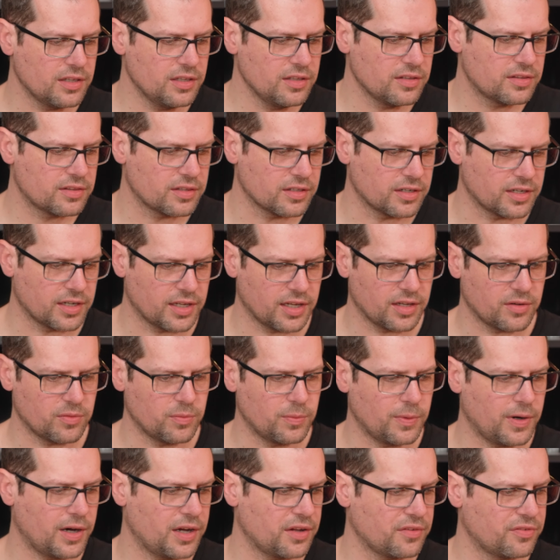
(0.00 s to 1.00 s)
Ethernet,
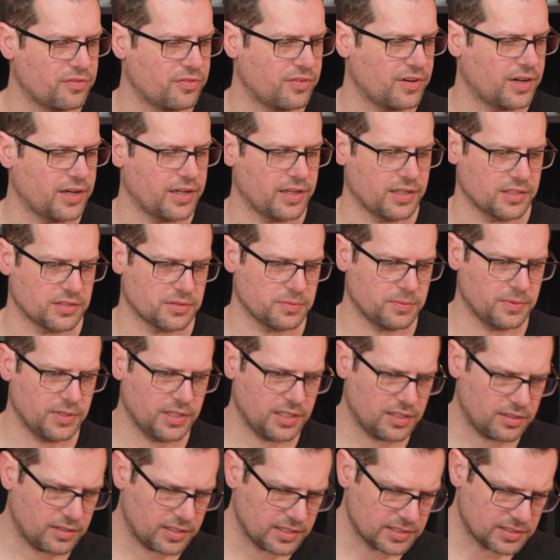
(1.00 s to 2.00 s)
Wi-Fi as
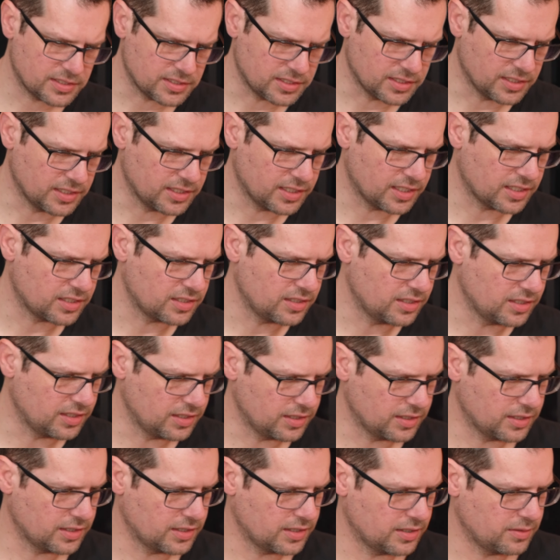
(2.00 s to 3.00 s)
well, I see at
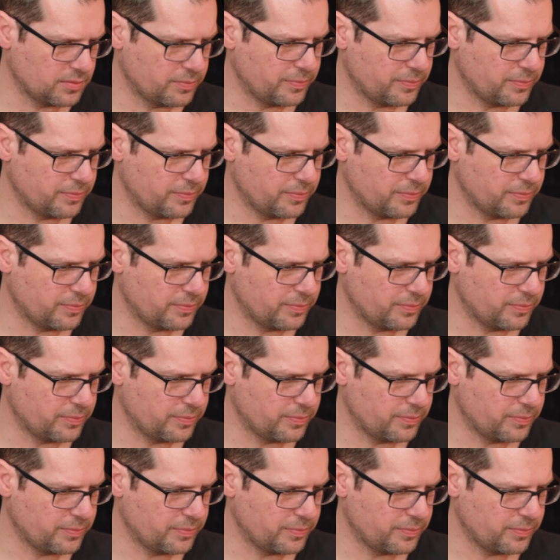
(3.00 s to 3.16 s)
the